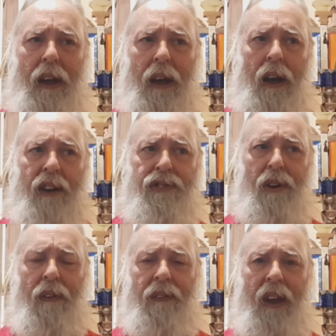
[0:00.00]
a
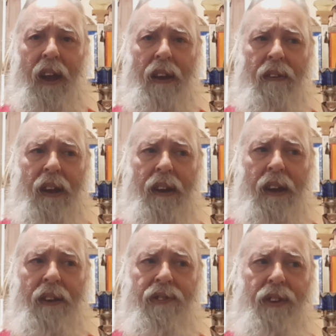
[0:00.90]
certain thing, then
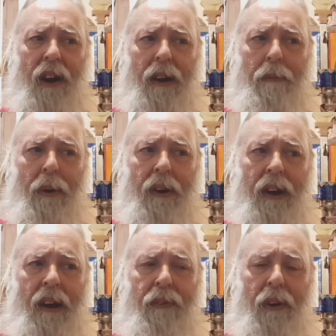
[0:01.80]
it's not important
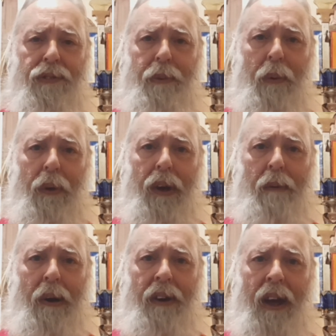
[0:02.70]
enough for us to be worrying
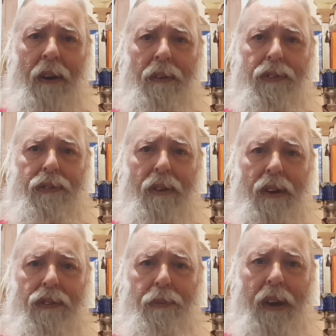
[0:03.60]
about now and, start,
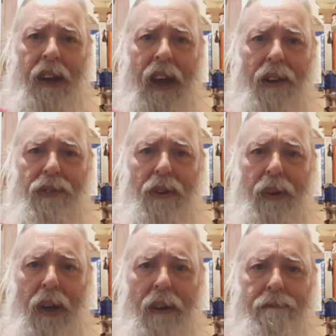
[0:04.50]
and splitting hairs
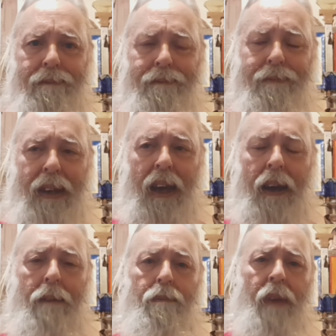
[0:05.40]
over.
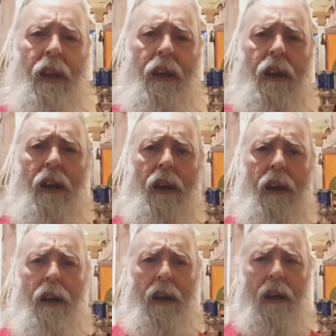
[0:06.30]
Okay?
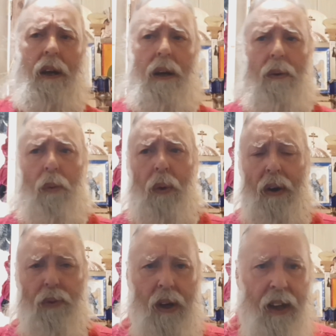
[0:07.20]

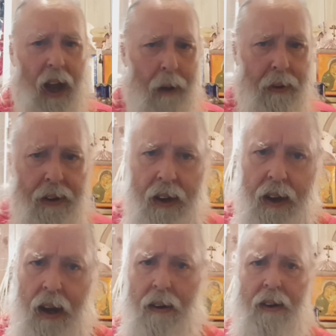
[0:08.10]
What really happened,
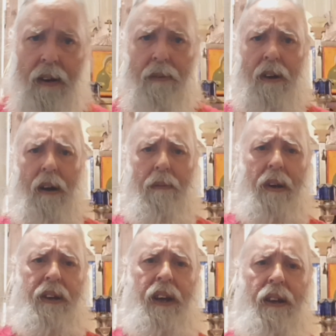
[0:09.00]
and I, I
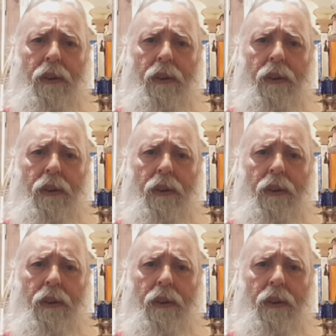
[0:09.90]
want to tell you